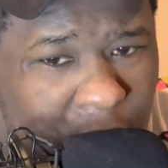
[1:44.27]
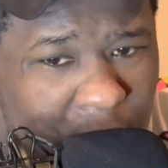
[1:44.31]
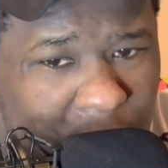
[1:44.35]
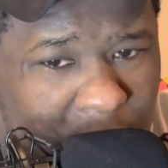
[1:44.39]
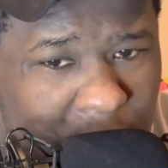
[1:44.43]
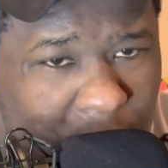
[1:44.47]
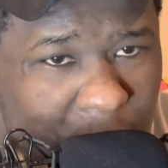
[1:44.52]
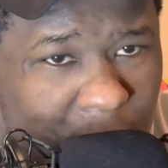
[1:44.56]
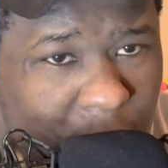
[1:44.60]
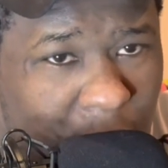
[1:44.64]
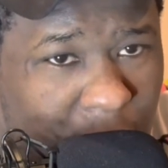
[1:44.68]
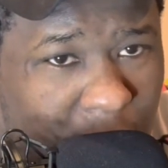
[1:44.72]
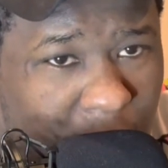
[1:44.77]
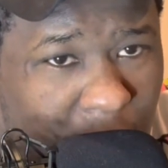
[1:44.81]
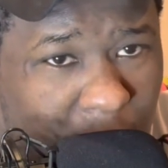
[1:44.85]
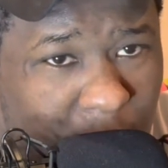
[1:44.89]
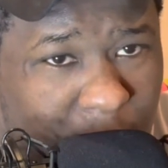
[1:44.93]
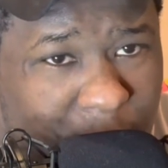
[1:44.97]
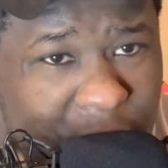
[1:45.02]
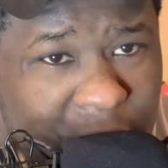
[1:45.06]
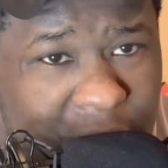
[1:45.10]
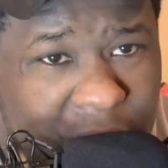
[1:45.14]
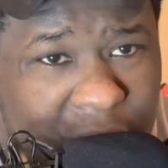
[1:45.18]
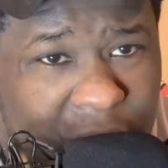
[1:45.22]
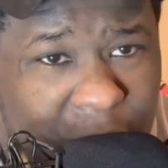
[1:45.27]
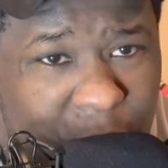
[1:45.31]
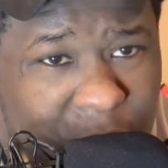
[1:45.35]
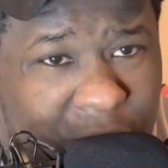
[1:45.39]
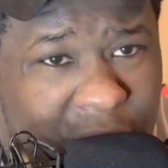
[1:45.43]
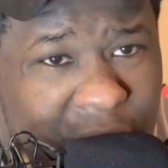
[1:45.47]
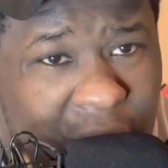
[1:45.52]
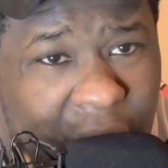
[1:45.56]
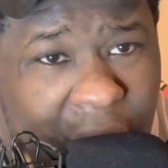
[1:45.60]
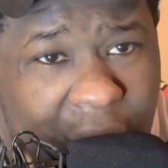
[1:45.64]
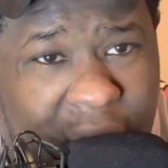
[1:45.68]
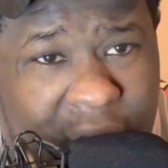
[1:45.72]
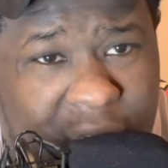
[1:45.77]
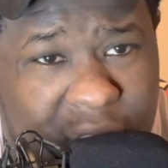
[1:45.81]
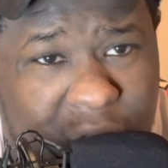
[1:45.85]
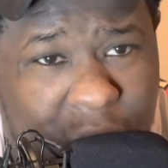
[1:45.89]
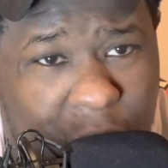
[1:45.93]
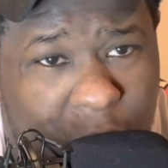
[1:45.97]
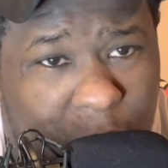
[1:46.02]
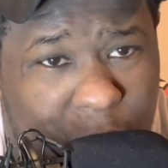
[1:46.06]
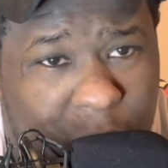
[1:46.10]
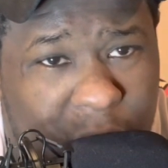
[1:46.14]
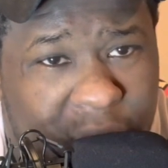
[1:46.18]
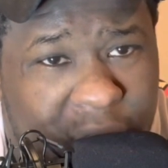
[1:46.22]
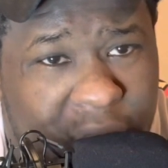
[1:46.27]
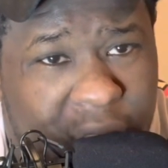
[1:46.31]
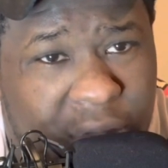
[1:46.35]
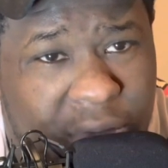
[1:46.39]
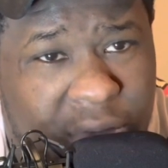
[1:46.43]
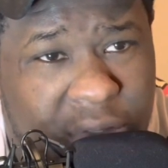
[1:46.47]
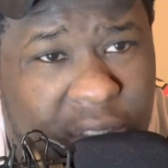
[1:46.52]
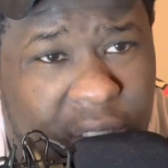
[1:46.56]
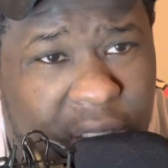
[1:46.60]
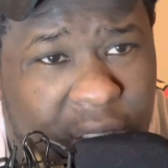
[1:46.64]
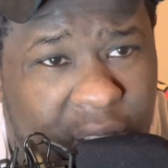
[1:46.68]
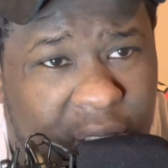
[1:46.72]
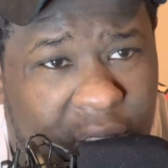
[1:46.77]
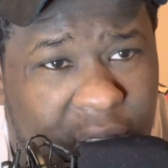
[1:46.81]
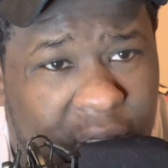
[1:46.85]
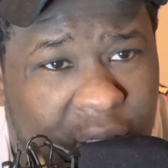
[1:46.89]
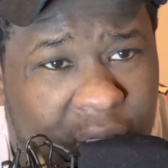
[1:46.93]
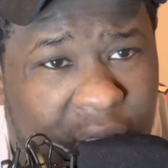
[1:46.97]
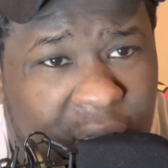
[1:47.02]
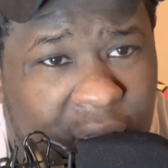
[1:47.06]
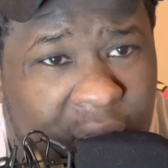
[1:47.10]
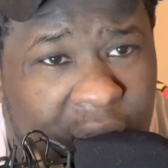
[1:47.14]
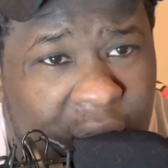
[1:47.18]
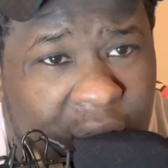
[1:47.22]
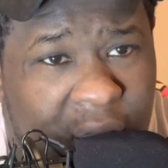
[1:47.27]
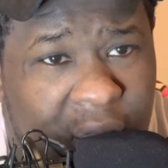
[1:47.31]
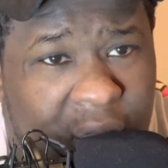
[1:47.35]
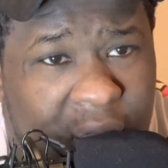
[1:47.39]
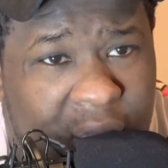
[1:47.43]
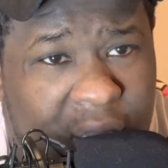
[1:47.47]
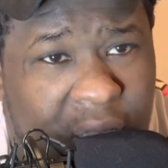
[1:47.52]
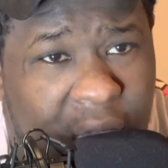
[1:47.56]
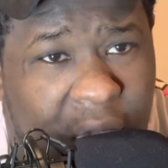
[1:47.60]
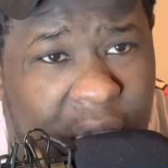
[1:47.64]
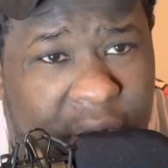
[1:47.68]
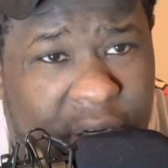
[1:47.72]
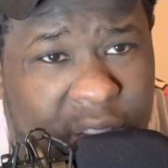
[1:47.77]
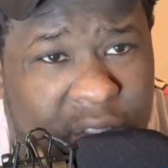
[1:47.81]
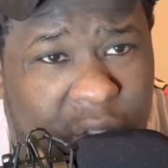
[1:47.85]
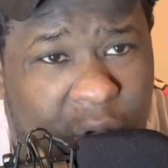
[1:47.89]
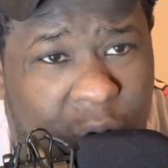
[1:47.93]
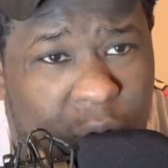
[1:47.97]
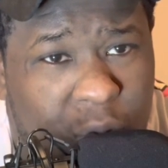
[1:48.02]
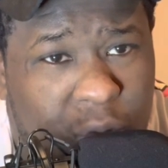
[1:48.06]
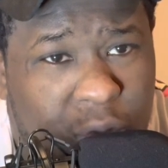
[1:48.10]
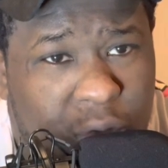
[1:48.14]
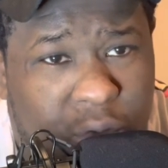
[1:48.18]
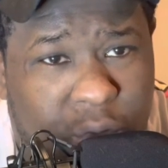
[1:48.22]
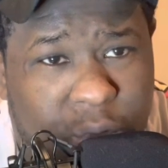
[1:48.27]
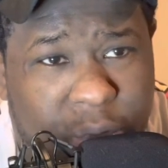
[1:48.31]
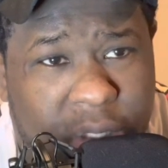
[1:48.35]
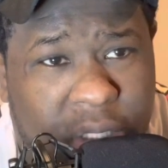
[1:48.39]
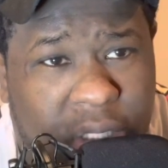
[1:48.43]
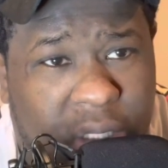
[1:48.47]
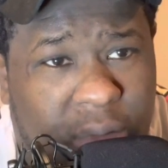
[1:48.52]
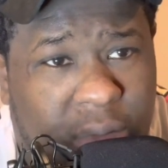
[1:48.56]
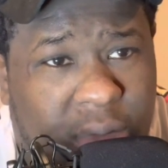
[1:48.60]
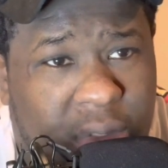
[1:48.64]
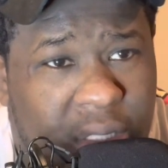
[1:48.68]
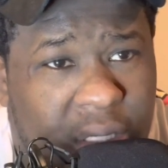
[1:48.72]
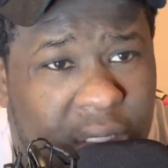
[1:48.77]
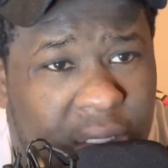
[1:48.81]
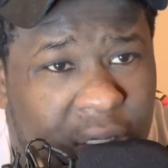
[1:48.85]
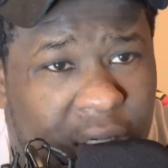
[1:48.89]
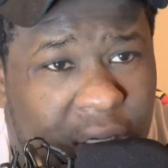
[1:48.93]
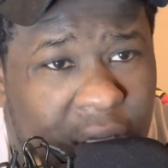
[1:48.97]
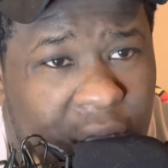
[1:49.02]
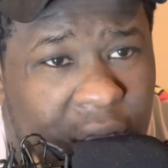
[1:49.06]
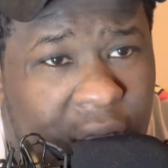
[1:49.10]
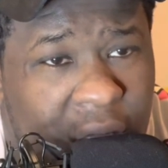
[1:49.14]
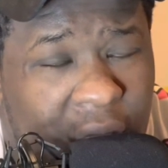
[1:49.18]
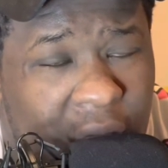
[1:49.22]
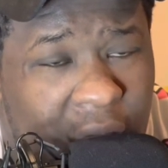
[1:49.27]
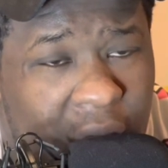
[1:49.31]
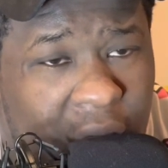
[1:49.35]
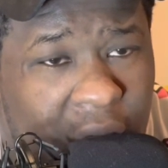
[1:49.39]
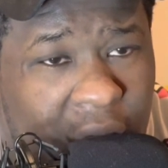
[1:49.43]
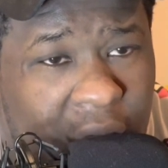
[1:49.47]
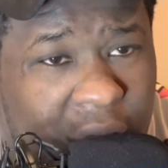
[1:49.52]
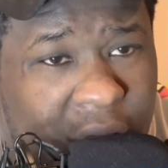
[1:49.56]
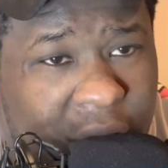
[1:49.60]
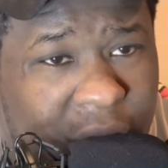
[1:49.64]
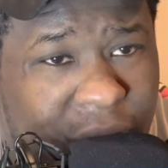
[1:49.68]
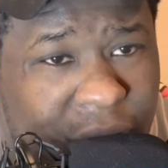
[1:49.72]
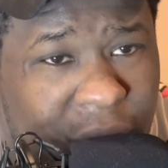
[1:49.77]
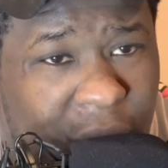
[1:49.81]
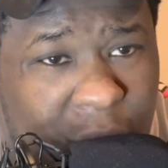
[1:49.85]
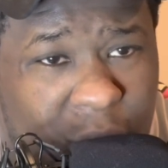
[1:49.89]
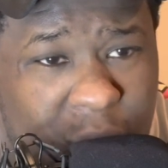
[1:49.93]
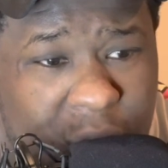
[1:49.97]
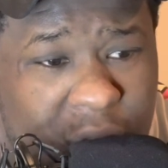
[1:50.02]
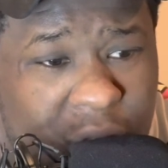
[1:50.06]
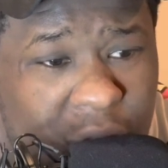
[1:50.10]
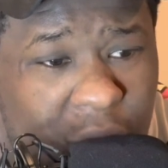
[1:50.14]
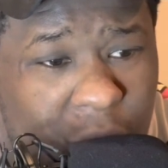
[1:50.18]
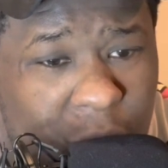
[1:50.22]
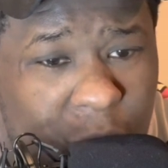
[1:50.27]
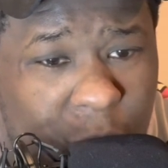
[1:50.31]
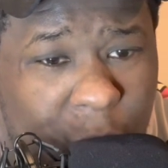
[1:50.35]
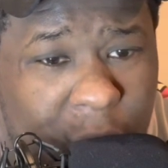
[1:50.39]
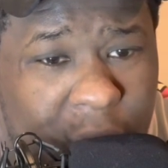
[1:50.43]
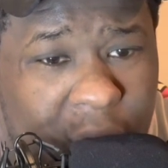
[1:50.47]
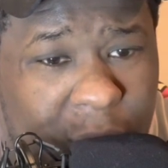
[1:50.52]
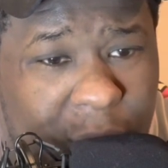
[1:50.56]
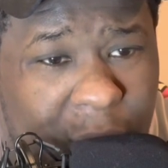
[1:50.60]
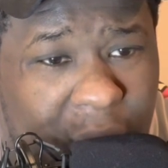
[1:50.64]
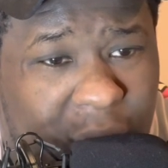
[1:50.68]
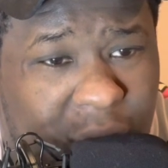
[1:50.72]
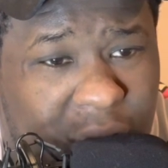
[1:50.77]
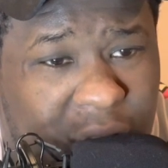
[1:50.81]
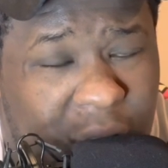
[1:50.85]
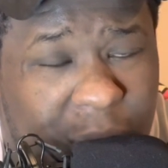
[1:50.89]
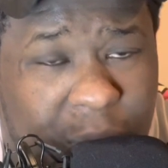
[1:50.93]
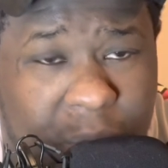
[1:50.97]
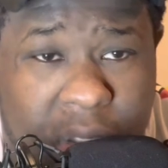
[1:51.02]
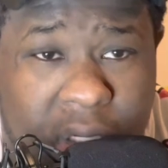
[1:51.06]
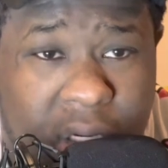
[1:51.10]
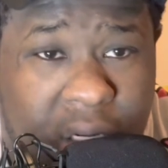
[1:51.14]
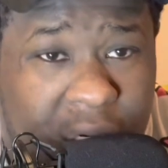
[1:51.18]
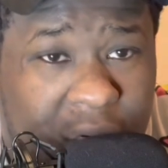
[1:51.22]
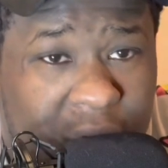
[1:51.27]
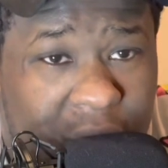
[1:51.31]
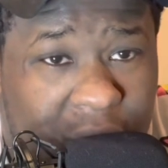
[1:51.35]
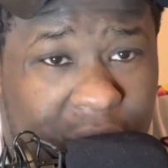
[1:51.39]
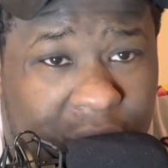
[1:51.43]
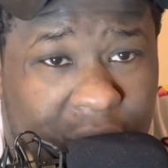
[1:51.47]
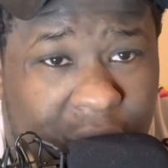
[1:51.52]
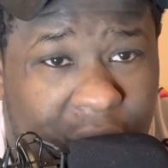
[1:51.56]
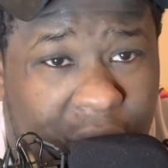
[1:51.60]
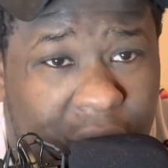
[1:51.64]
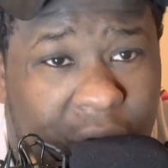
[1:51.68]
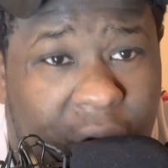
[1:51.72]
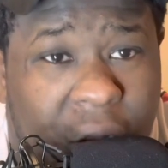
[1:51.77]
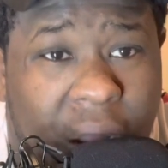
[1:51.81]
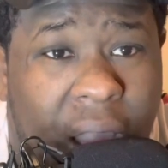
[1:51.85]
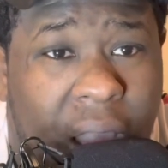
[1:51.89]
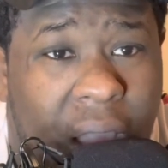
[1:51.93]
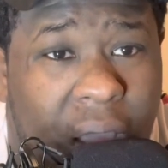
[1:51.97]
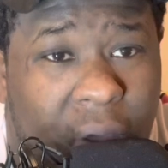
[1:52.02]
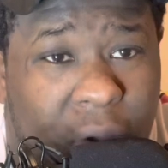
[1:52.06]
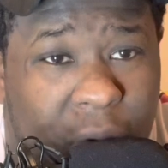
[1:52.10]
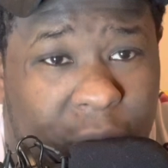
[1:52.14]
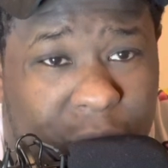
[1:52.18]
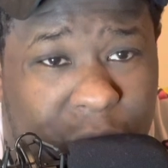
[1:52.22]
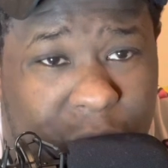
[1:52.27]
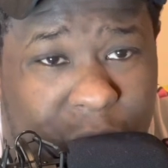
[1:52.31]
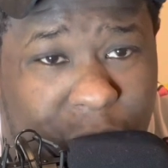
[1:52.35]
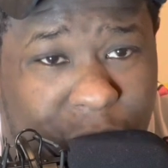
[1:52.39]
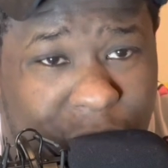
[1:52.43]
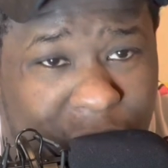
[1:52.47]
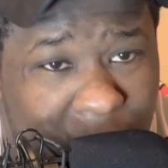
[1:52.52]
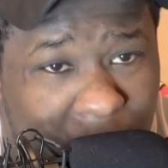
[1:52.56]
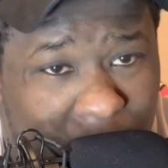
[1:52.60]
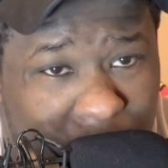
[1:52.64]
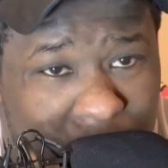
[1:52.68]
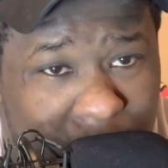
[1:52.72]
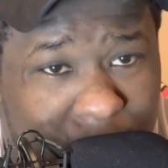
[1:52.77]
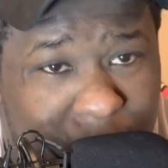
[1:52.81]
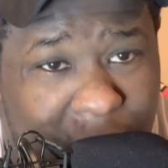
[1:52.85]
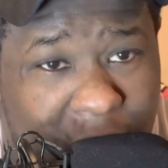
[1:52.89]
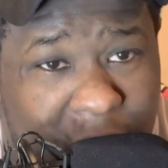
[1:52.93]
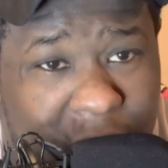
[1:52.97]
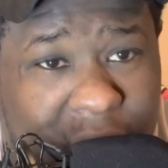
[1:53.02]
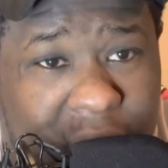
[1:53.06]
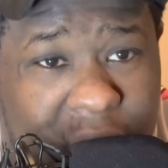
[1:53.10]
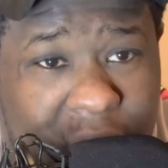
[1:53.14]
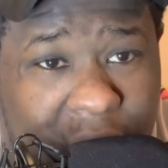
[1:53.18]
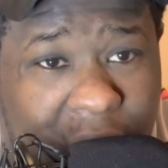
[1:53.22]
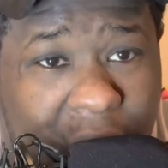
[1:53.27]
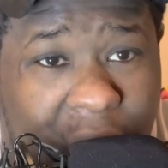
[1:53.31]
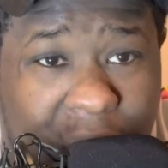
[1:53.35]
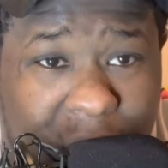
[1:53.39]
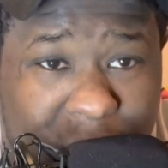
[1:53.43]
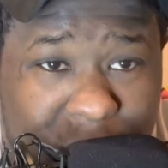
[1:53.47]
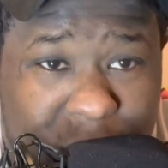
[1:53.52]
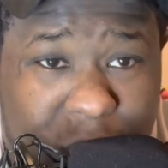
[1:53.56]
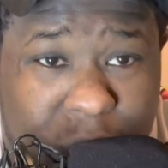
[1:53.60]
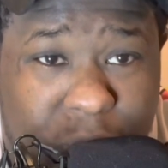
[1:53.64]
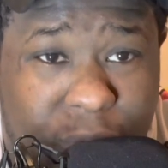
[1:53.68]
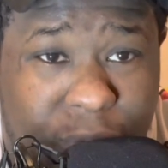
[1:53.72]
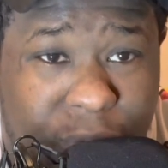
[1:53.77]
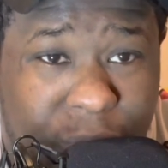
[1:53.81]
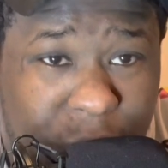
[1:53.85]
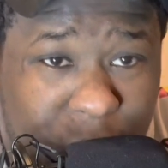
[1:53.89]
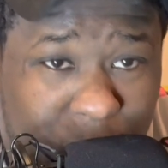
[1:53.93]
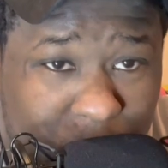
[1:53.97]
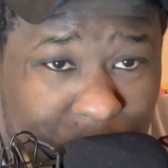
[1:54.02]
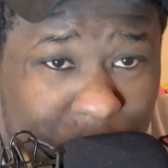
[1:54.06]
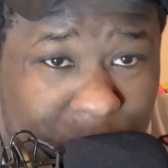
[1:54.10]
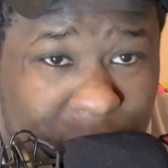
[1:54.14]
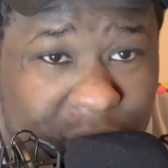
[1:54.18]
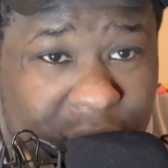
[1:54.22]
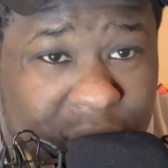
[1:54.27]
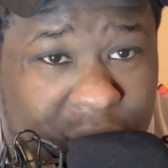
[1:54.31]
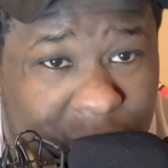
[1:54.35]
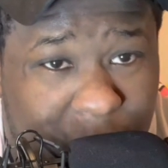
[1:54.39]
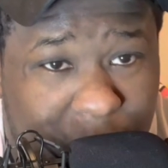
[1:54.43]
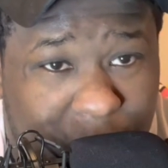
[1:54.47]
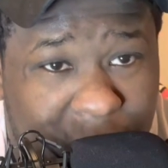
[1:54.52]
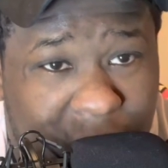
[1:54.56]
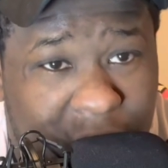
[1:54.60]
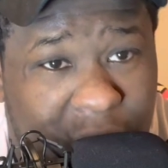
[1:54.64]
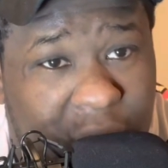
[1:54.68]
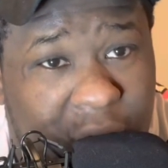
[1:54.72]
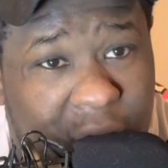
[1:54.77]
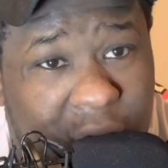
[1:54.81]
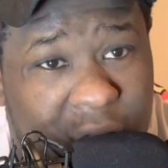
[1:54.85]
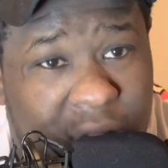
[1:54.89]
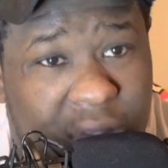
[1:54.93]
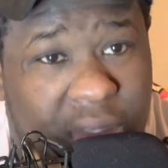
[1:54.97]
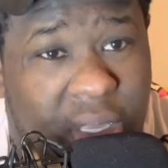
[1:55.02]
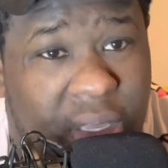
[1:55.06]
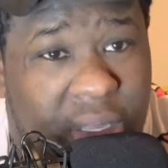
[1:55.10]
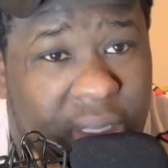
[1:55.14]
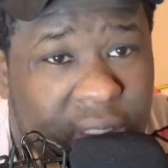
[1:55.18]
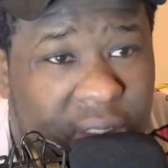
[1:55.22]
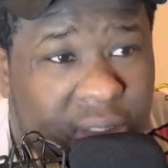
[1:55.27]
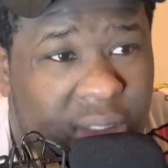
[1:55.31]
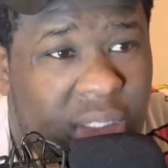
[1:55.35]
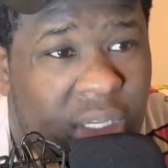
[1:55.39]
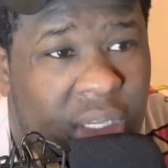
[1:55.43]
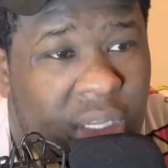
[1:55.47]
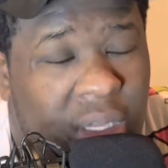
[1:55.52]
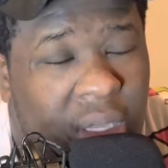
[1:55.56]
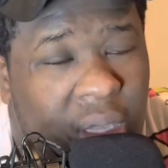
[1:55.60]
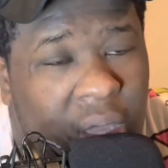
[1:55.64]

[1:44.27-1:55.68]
you know, Kobe did when he had his own beliefs and he had his own dreams and he felt a certain way about something and didn't care how you felt about it or how you viewed his opinion on things.